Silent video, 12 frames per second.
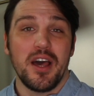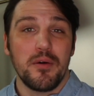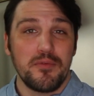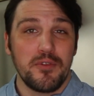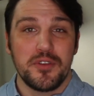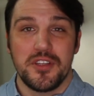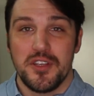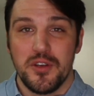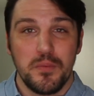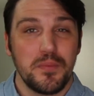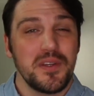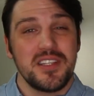helpful to
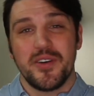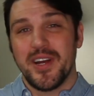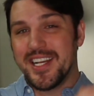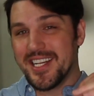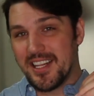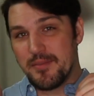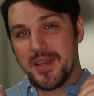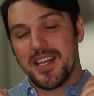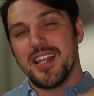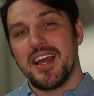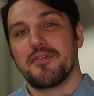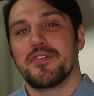you, please go ahead and leave me a
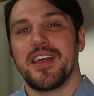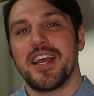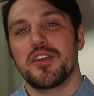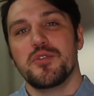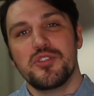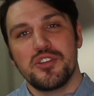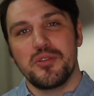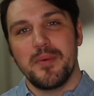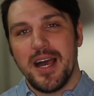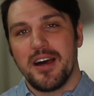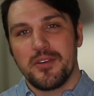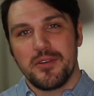like for that YouTube
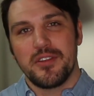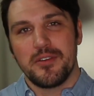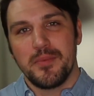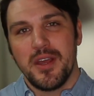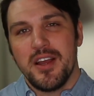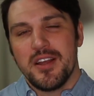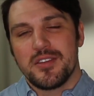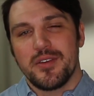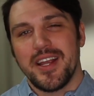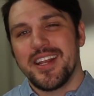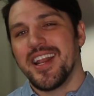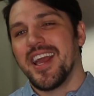algorithm so
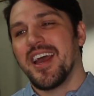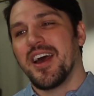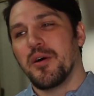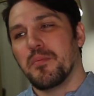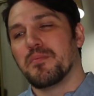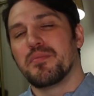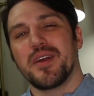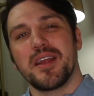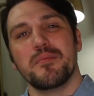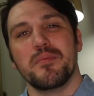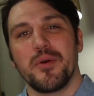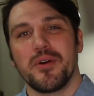I can help
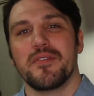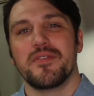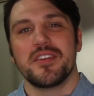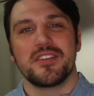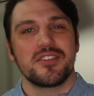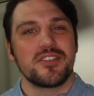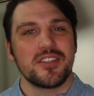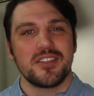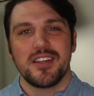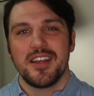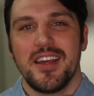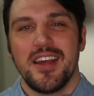bring more of this just
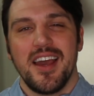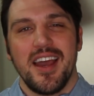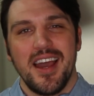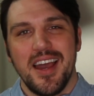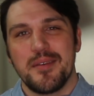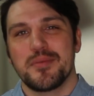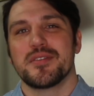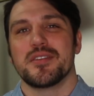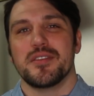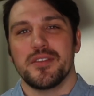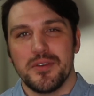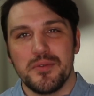
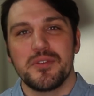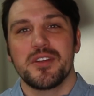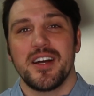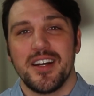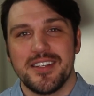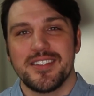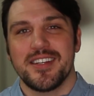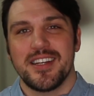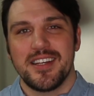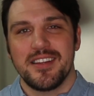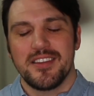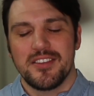absolute
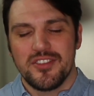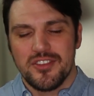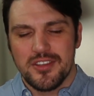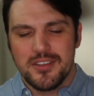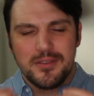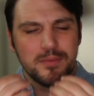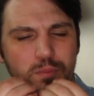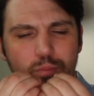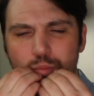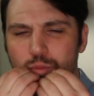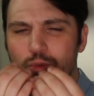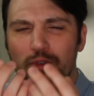content, this just
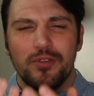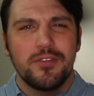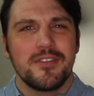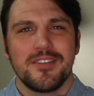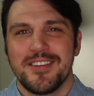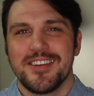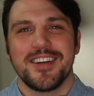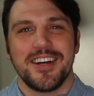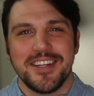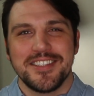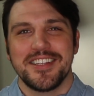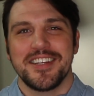
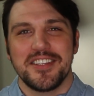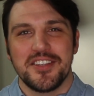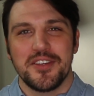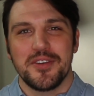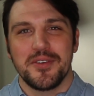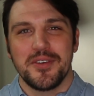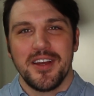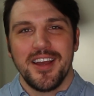content to you